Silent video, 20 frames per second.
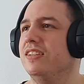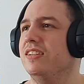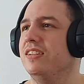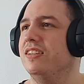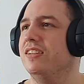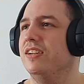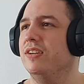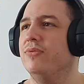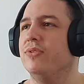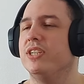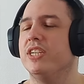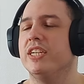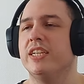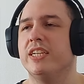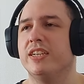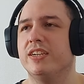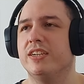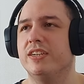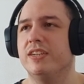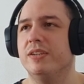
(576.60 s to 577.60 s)
Love we're getting
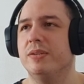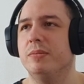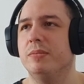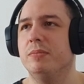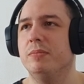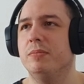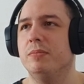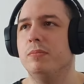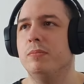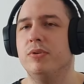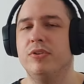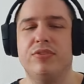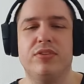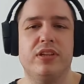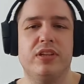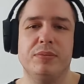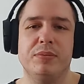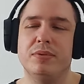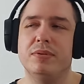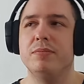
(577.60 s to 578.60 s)
a both of
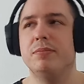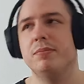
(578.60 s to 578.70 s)
them.